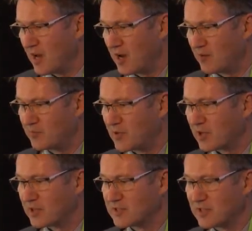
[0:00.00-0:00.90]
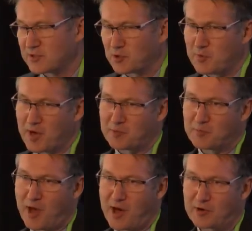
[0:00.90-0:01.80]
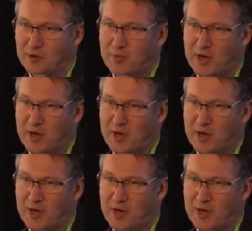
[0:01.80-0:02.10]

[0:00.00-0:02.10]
Because um, these are about empowering